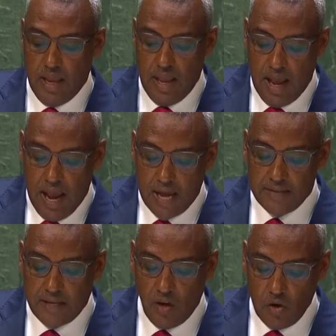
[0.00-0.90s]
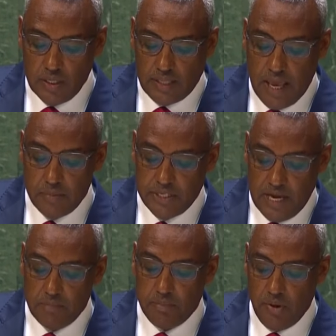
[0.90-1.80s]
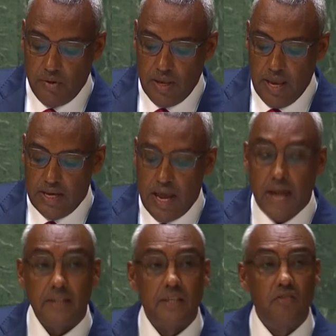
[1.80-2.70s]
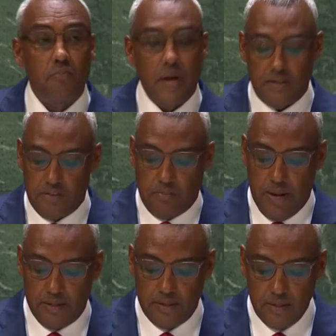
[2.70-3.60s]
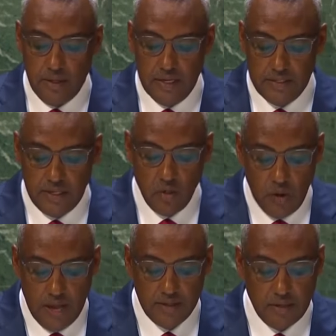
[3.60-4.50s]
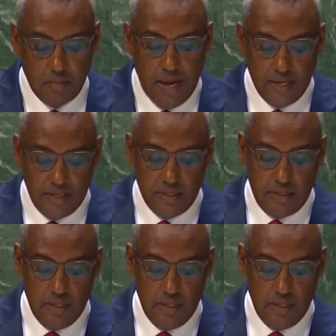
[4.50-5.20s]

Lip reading: As a long-time champion and active participant in the UN-mandated